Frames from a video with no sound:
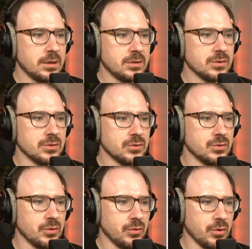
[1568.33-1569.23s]
to
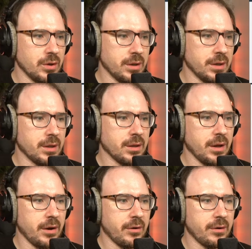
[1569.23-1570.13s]
do
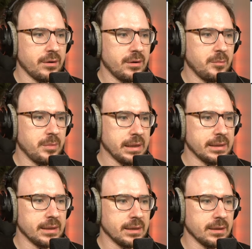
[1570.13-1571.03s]
they're
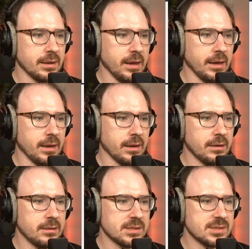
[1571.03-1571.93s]
building a
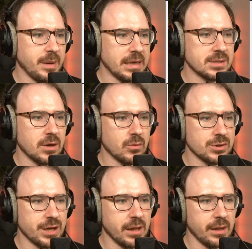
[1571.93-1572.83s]
space
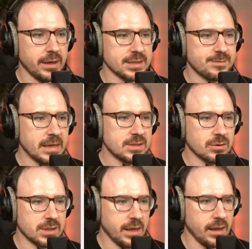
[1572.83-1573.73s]
hotel, and the space
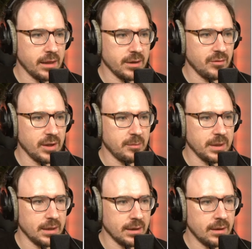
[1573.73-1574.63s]
hotel, it will
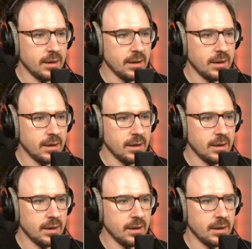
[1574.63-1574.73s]
be